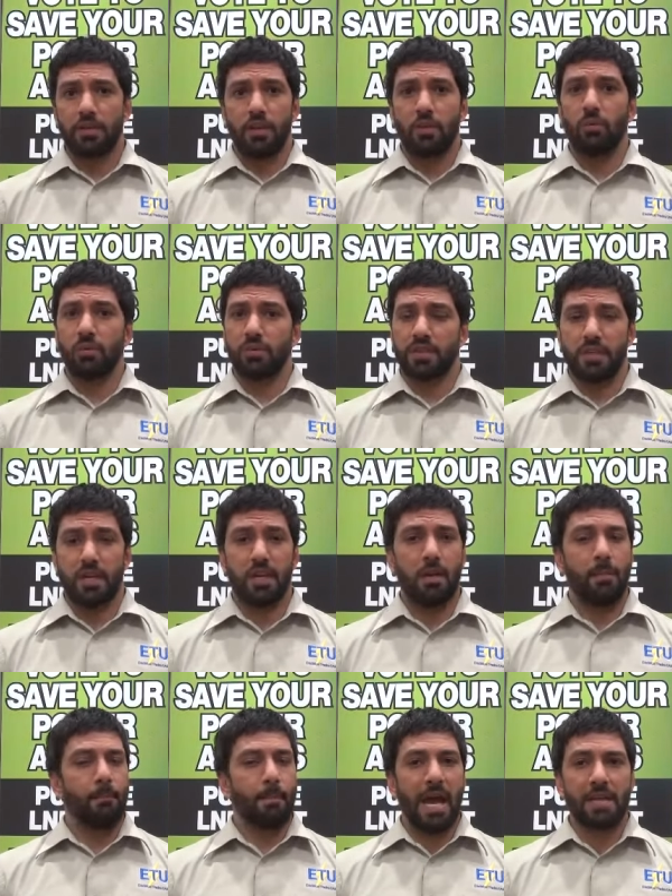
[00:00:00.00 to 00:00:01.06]
you will
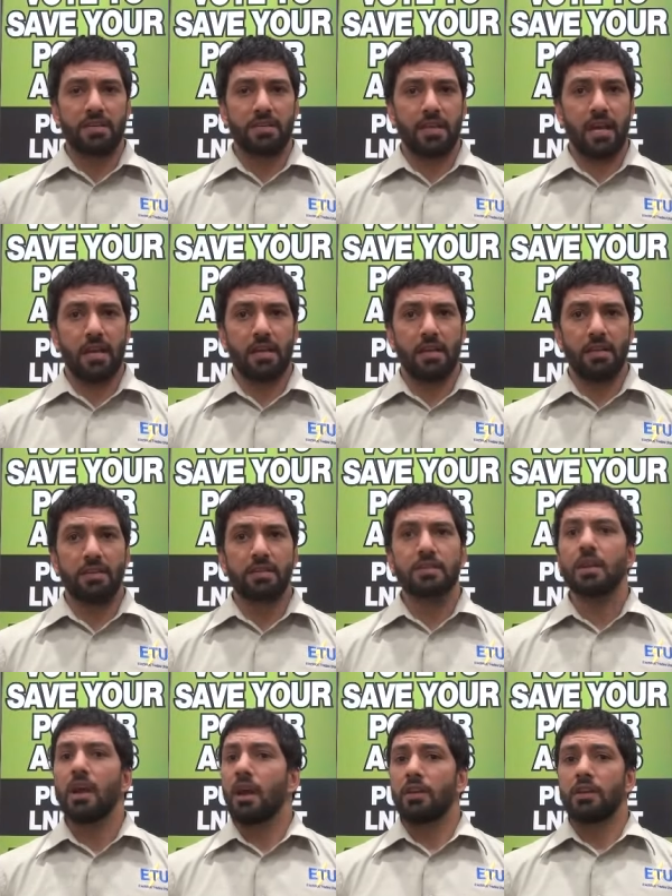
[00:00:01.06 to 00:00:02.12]
see mass
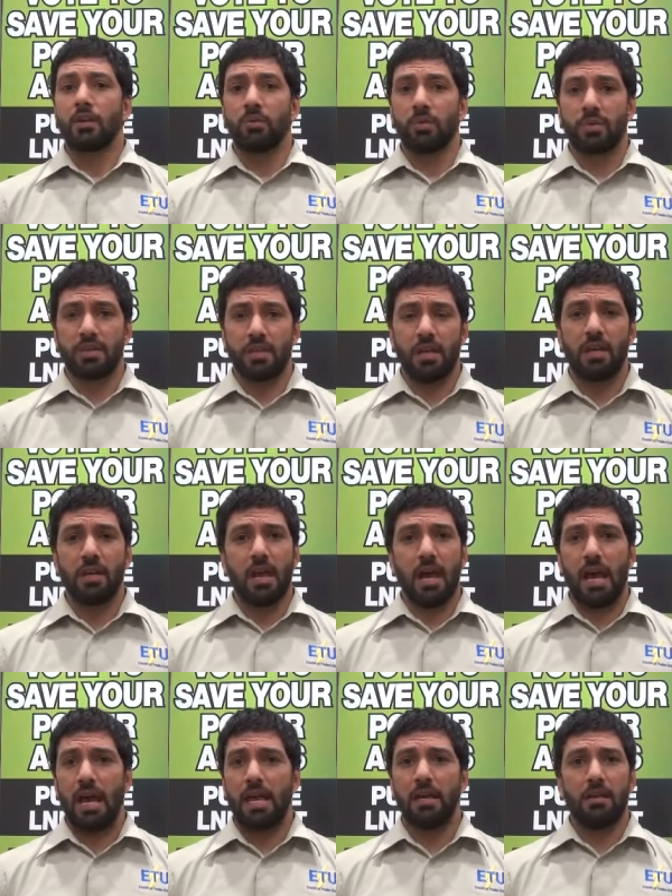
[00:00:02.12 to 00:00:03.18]
sackings, you will see
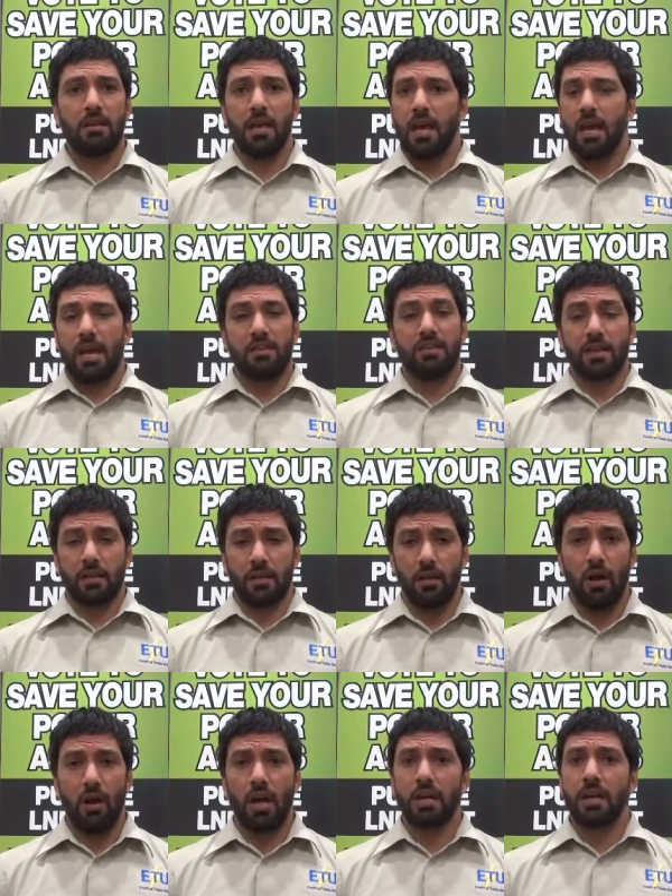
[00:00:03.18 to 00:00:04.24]
a
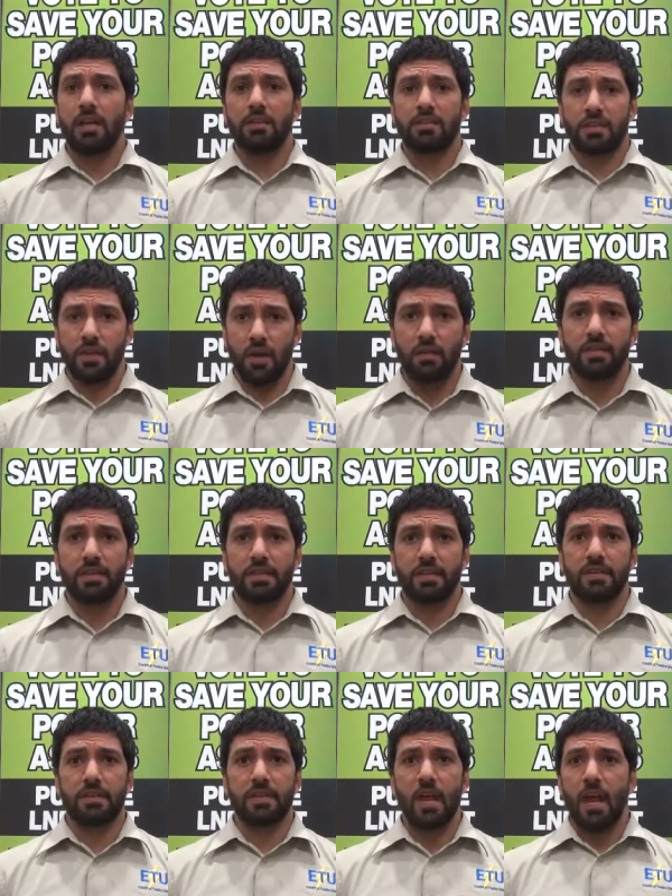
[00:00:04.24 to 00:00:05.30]
decline in
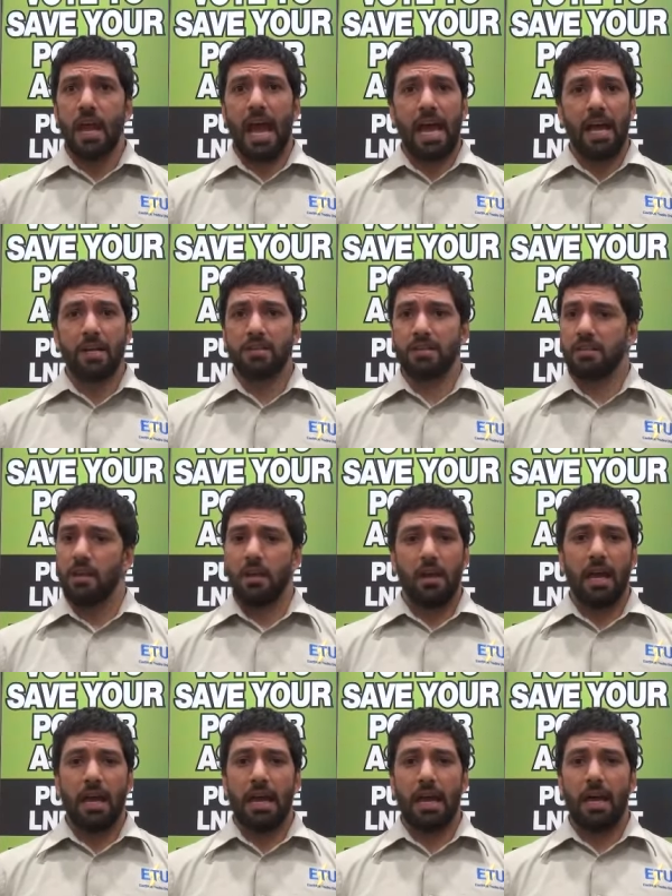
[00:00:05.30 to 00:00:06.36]
services, as
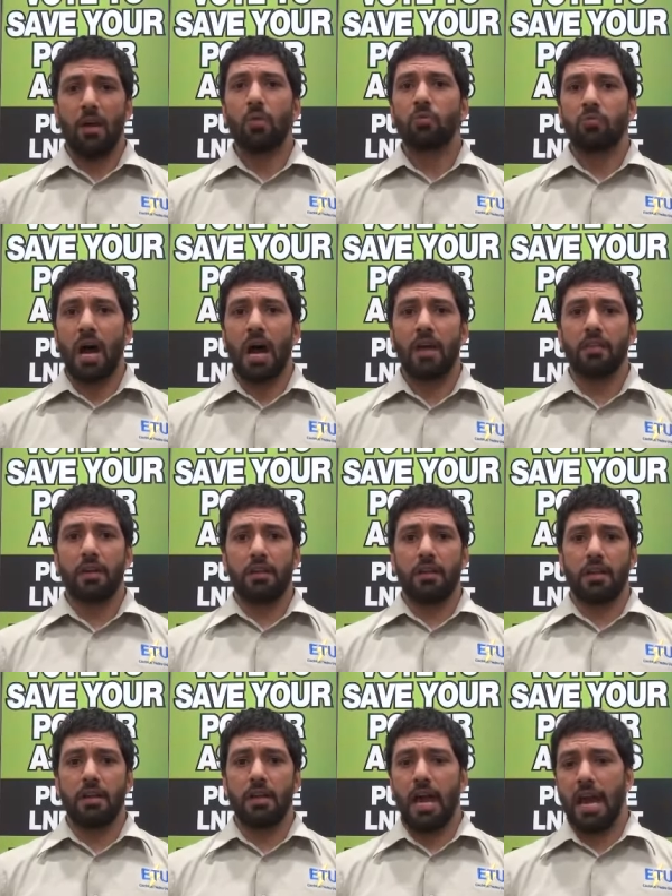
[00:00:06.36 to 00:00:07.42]
rather
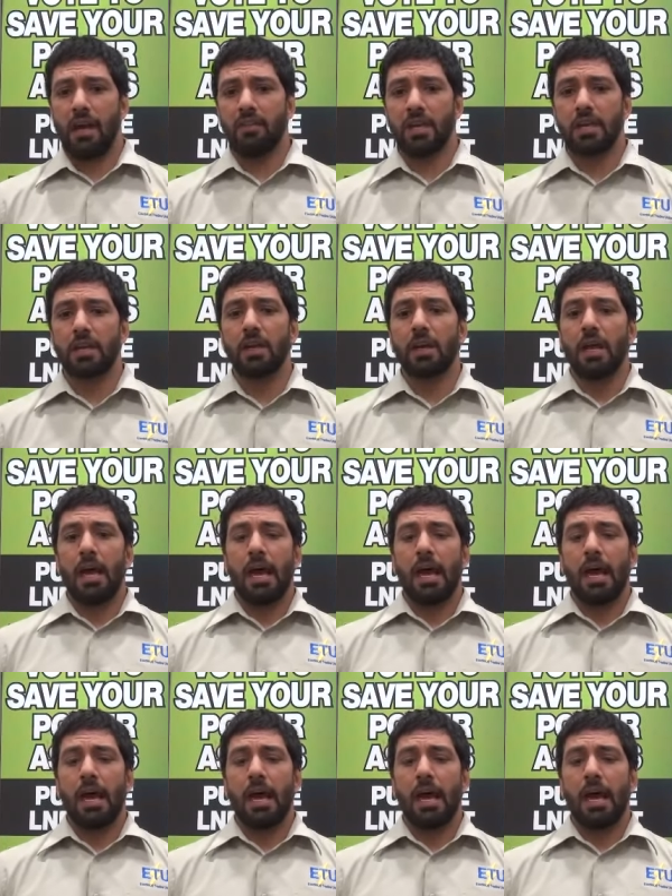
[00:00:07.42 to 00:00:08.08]
than having